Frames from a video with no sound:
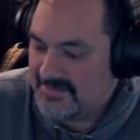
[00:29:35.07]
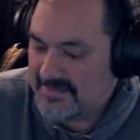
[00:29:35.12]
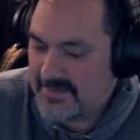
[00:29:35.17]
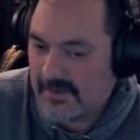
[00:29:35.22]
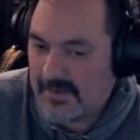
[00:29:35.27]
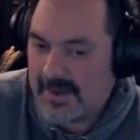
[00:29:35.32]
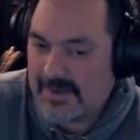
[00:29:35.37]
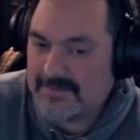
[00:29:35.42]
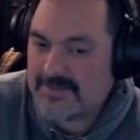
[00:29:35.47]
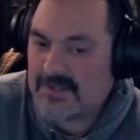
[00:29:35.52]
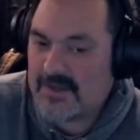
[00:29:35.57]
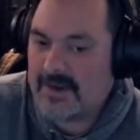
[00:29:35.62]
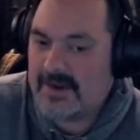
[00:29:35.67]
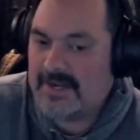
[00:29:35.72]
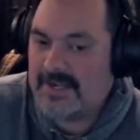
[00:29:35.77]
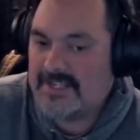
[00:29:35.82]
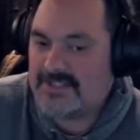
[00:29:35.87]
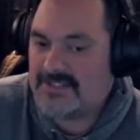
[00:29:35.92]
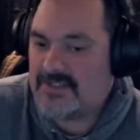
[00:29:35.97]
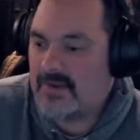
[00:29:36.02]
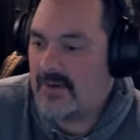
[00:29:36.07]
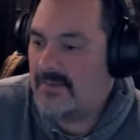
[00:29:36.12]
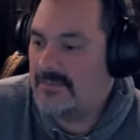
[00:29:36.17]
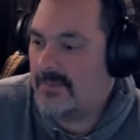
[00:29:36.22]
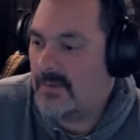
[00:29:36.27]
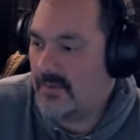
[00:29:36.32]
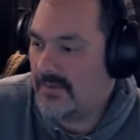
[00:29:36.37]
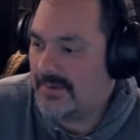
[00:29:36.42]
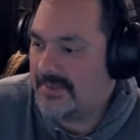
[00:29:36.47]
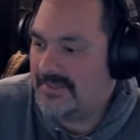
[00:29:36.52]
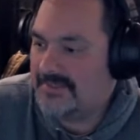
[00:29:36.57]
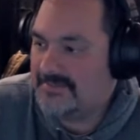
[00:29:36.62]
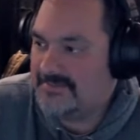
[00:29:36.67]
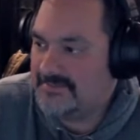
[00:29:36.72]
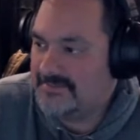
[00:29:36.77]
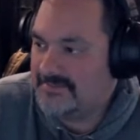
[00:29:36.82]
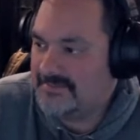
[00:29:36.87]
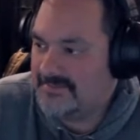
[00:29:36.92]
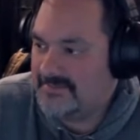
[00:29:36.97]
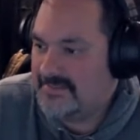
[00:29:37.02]
Oh, I'm sorry it's so boring.
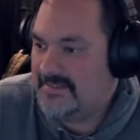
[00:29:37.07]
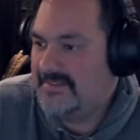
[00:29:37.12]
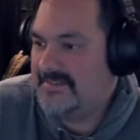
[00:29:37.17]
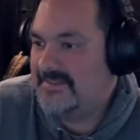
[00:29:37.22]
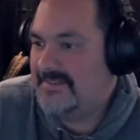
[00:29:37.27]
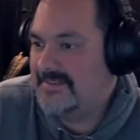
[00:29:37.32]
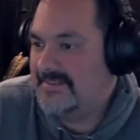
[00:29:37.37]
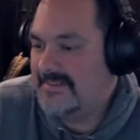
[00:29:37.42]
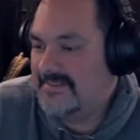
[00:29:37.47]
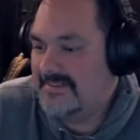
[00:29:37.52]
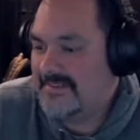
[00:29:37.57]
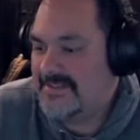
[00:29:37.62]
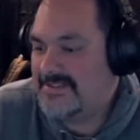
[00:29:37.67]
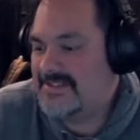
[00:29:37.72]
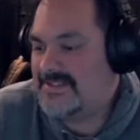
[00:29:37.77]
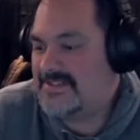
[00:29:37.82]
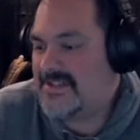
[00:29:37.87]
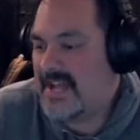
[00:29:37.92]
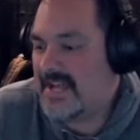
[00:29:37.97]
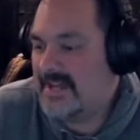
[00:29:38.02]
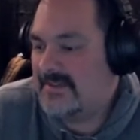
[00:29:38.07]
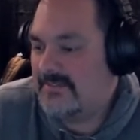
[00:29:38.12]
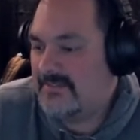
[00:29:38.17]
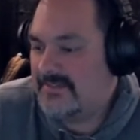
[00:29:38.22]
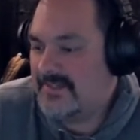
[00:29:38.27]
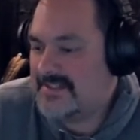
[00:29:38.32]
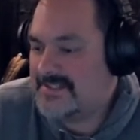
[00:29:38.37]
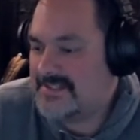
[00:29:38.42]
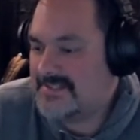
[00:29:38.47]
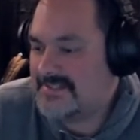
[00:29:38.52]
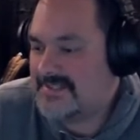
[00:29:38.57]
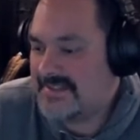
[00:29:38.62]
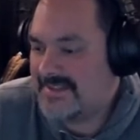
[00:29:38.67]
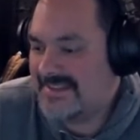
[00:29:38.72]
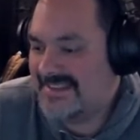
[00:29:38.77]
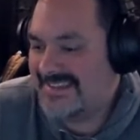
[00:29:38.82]
This is kind of this is